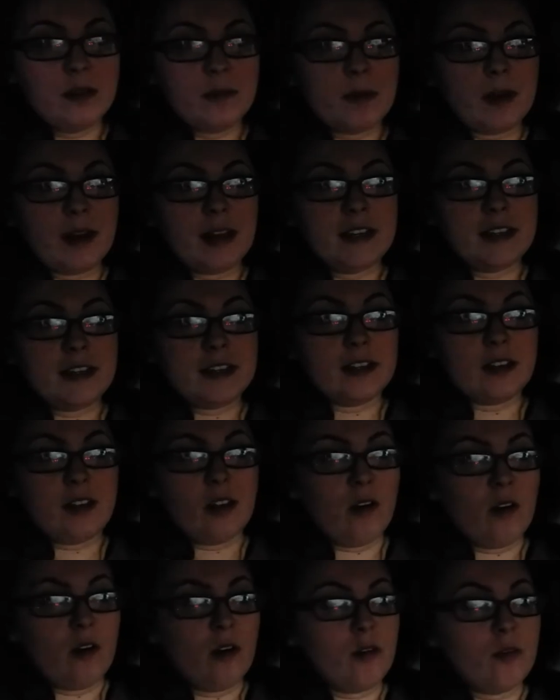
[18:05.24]
But I need to get
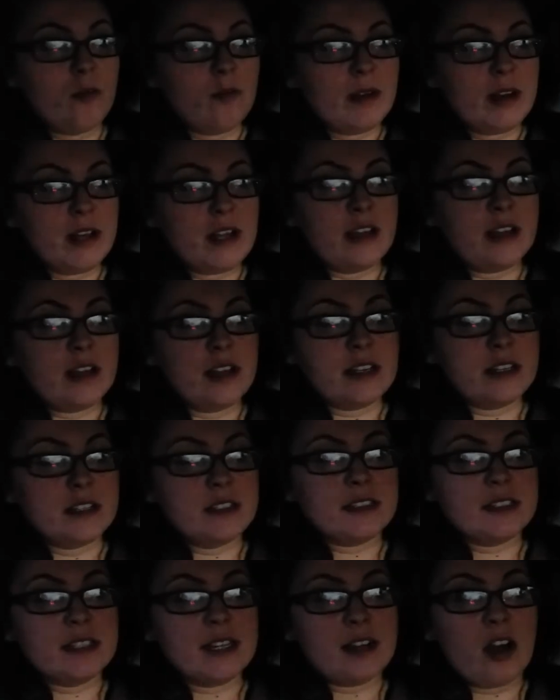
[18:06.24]
home and
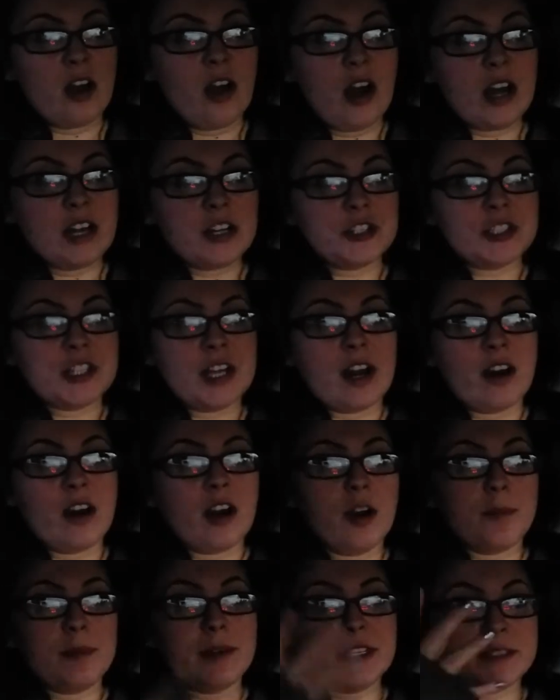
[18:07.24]
take a hot shower,
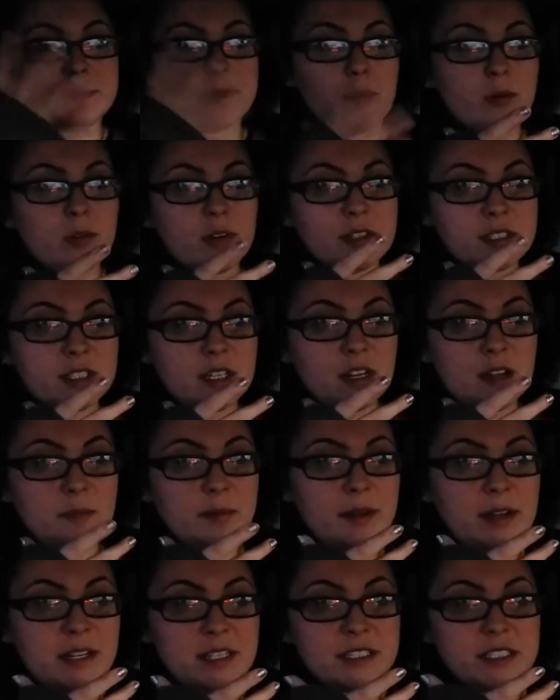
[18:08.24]
open these pores up,
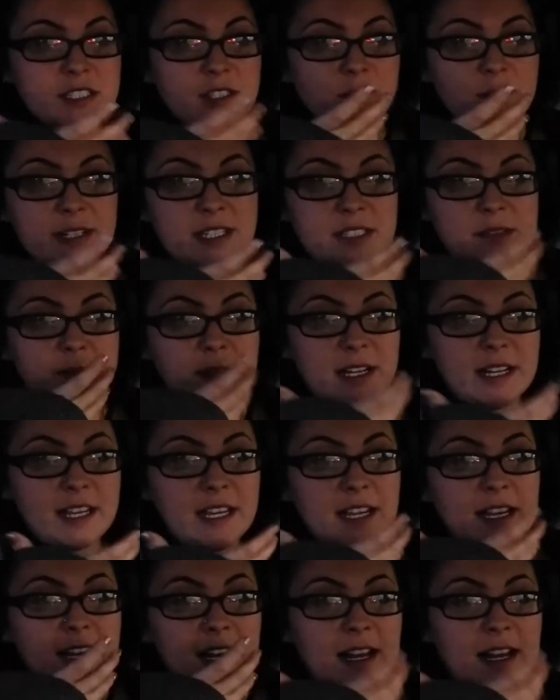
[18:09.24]
and squeeze what I can